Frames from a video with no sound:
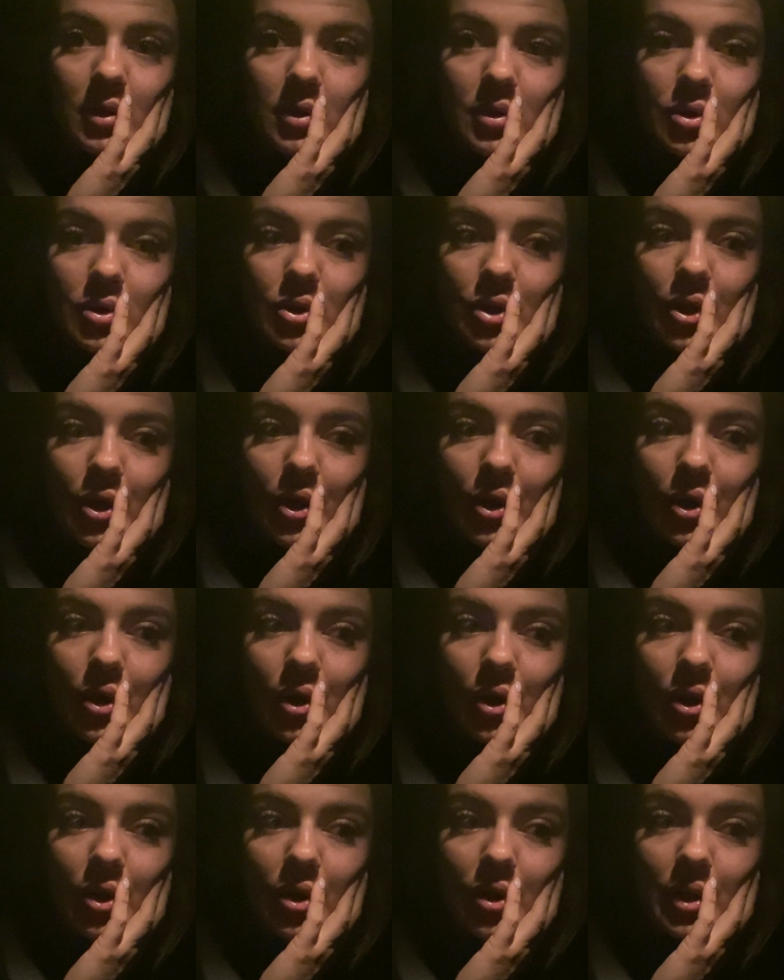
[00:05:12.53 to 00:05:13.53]
So
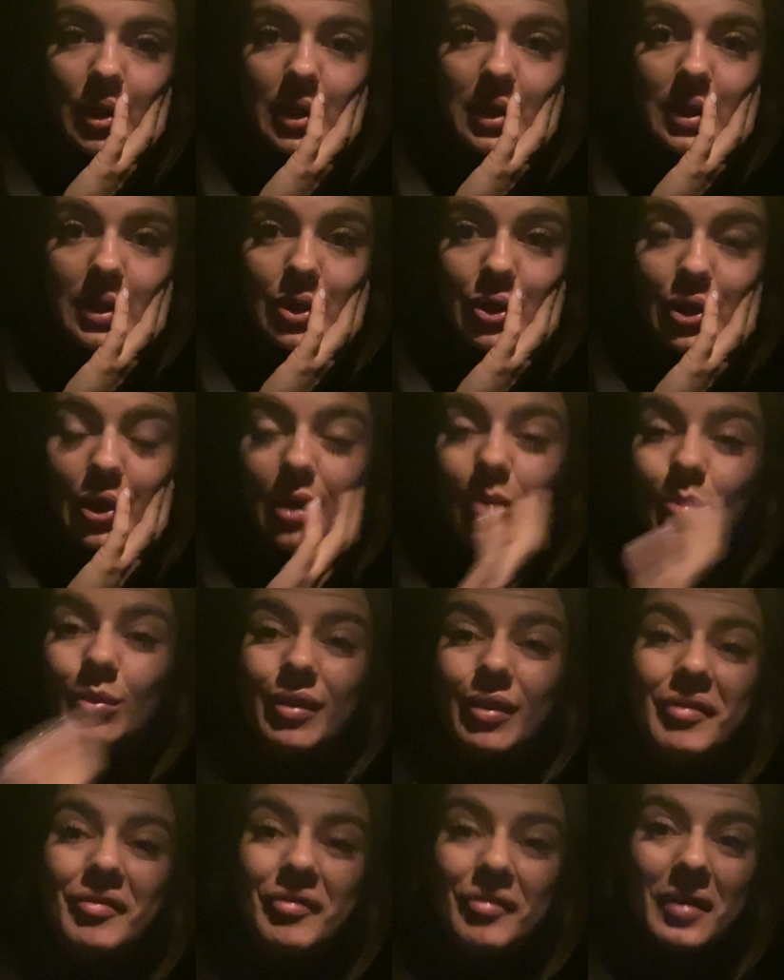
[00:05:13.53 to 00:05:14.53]
this is going to
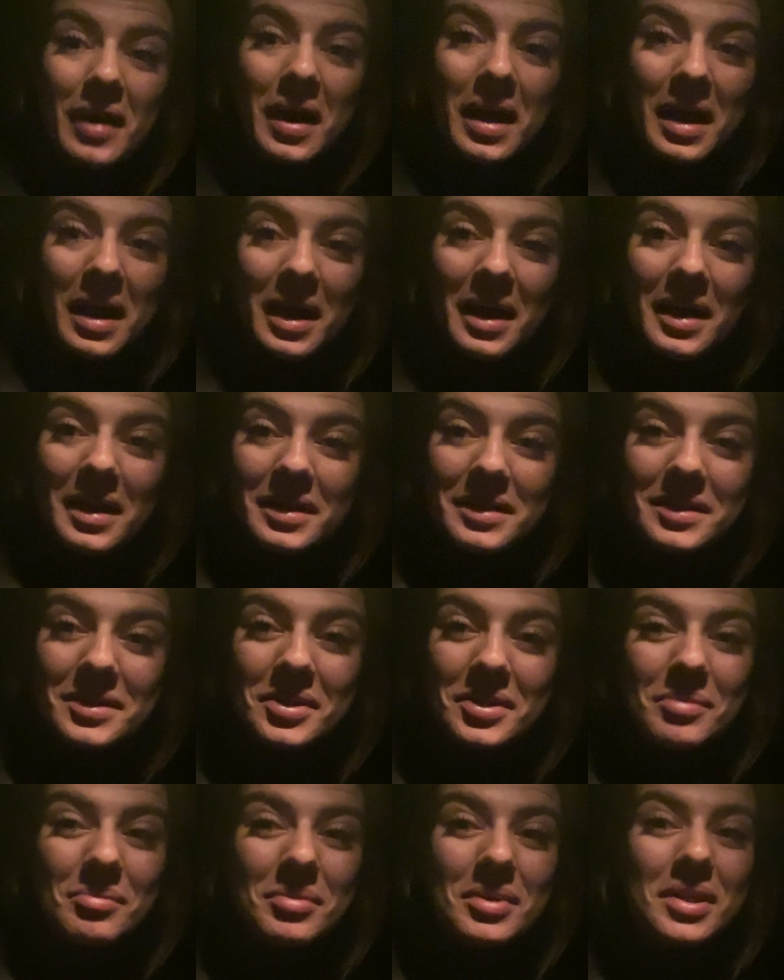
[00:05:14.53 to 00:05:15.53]
be fun. It's
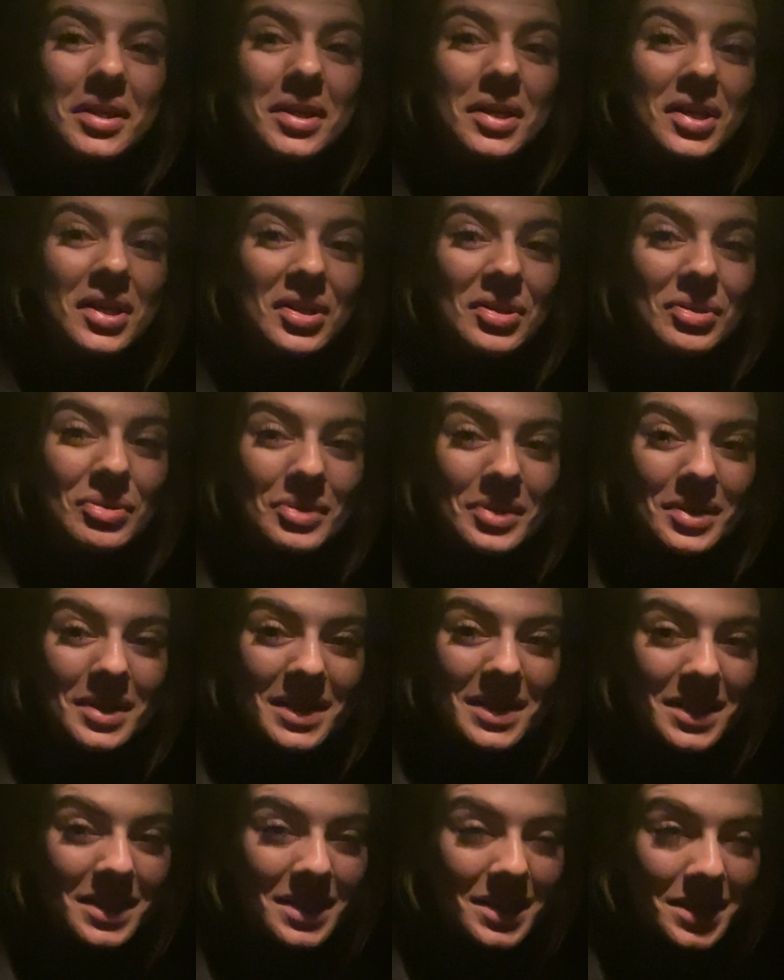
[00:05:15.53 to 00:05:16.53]
going to be
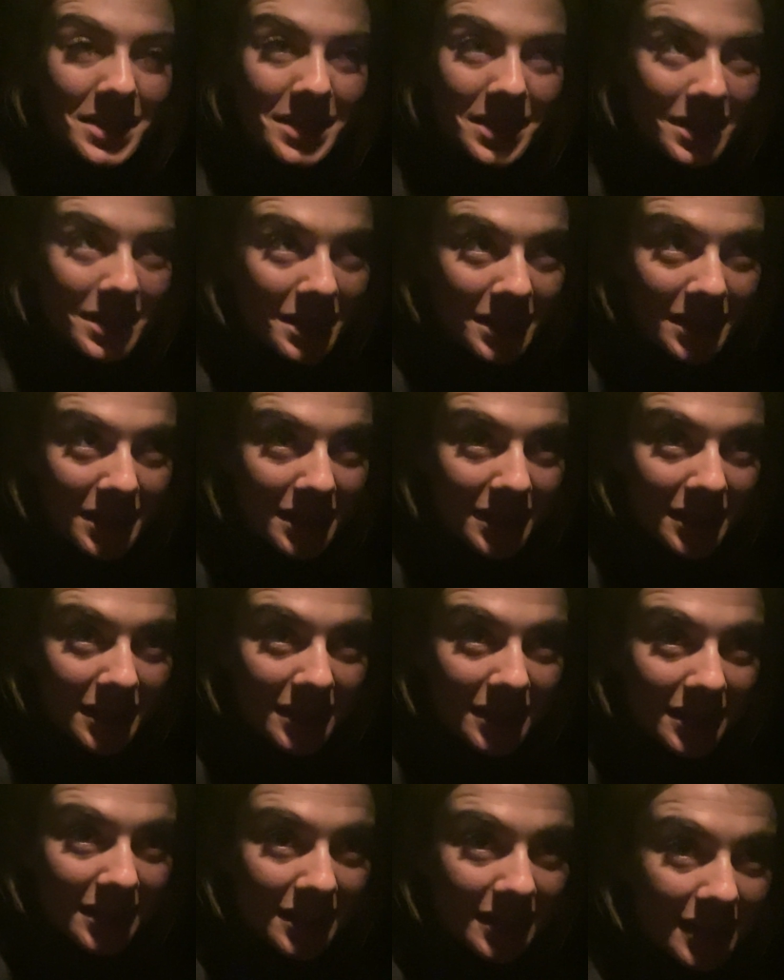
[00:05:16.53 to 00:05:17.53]

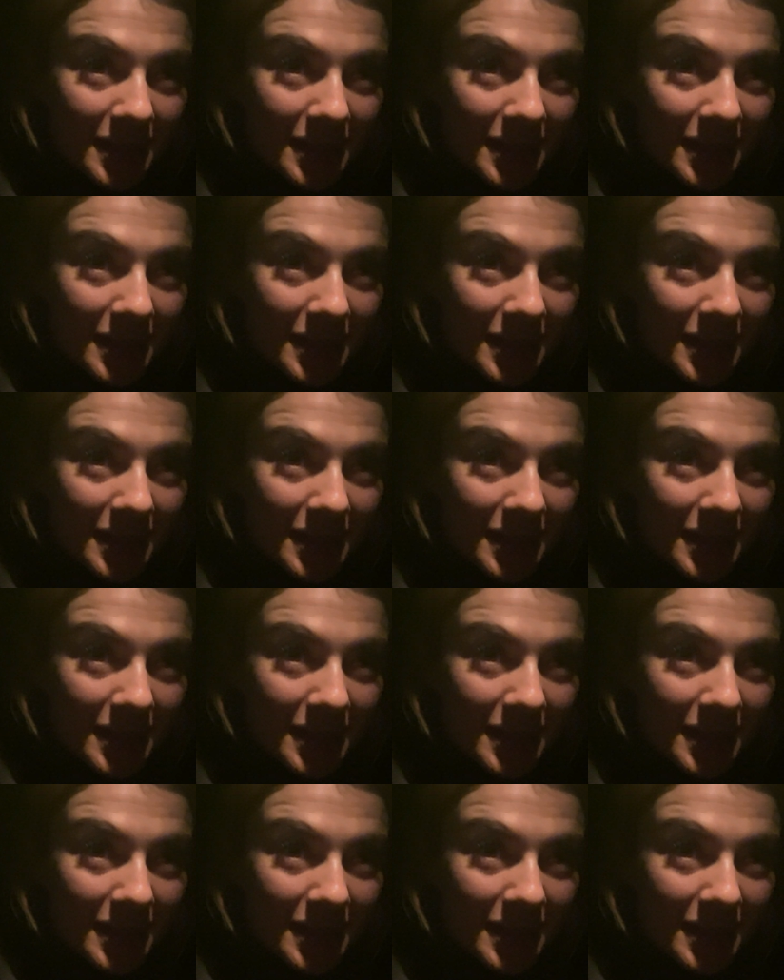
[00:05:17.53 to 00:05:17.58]
interesting.